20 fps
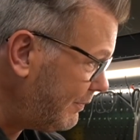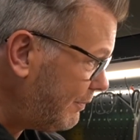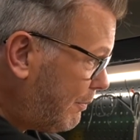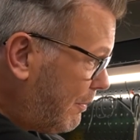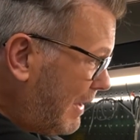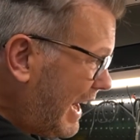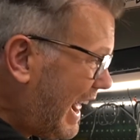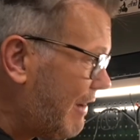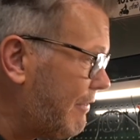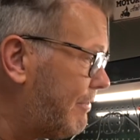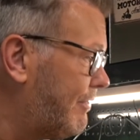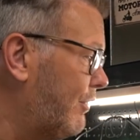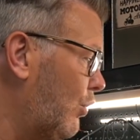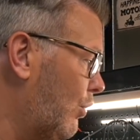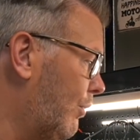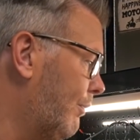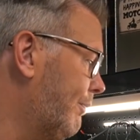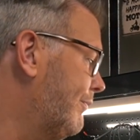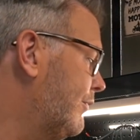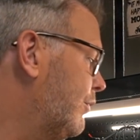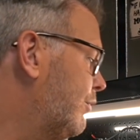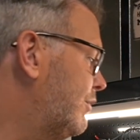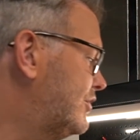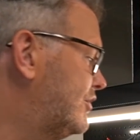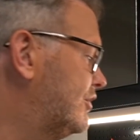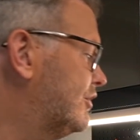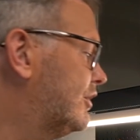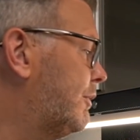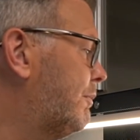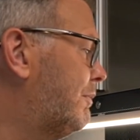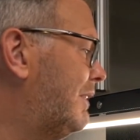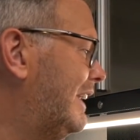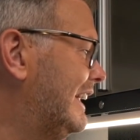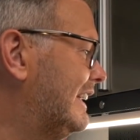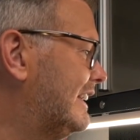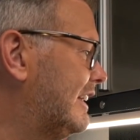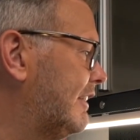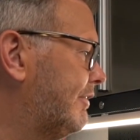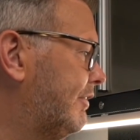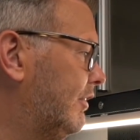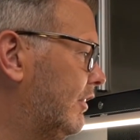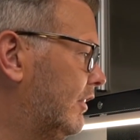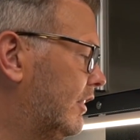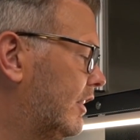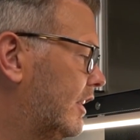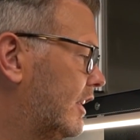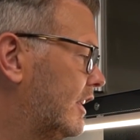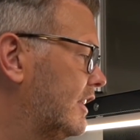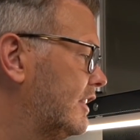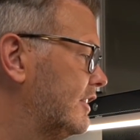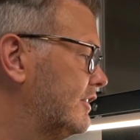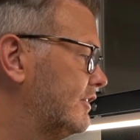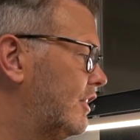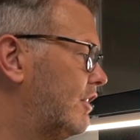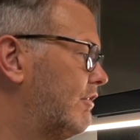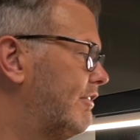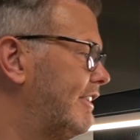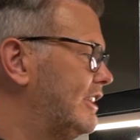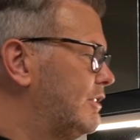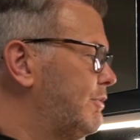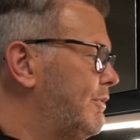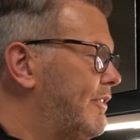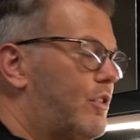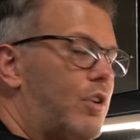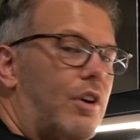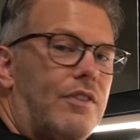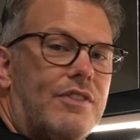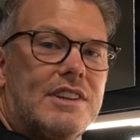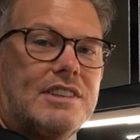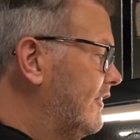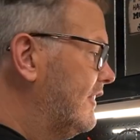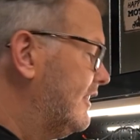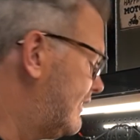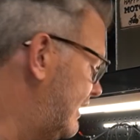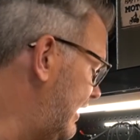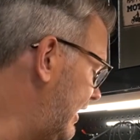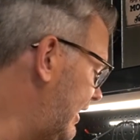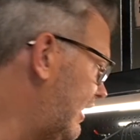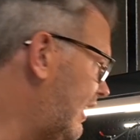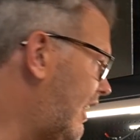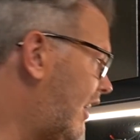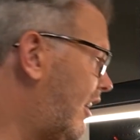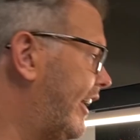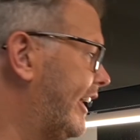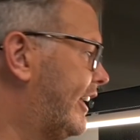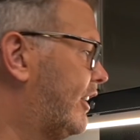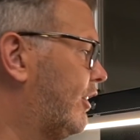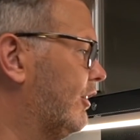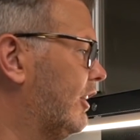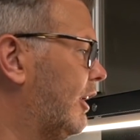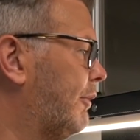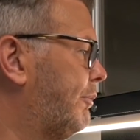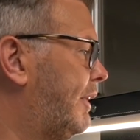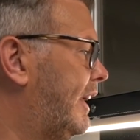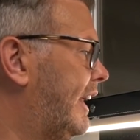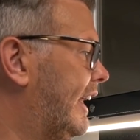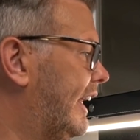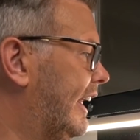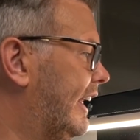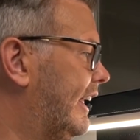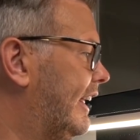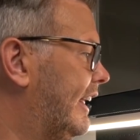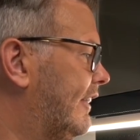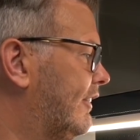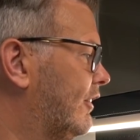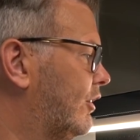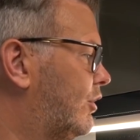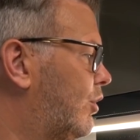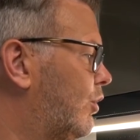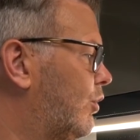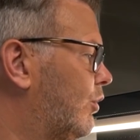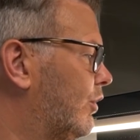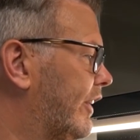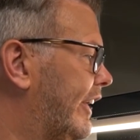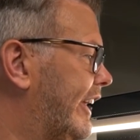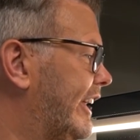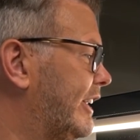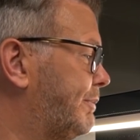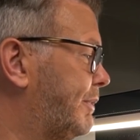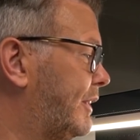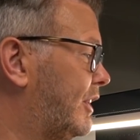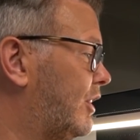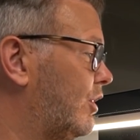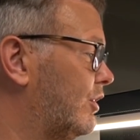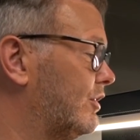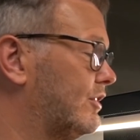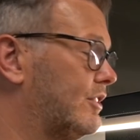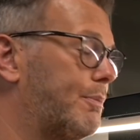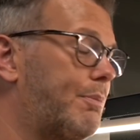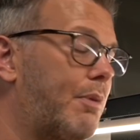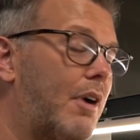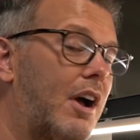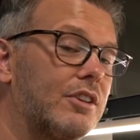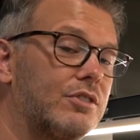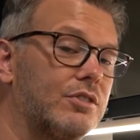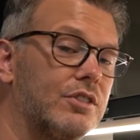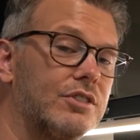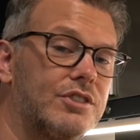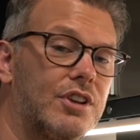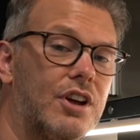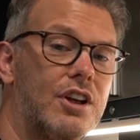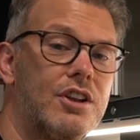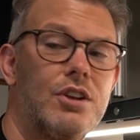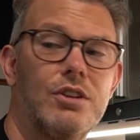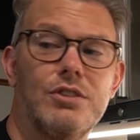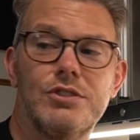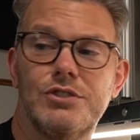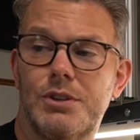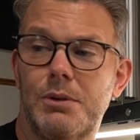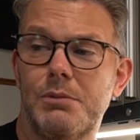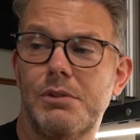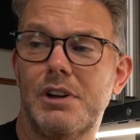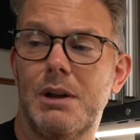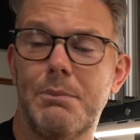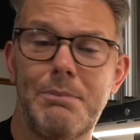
platform, which is completely different. So the reason we've got this little icon up here in the corner is because the bike's not turned on. So I'm going to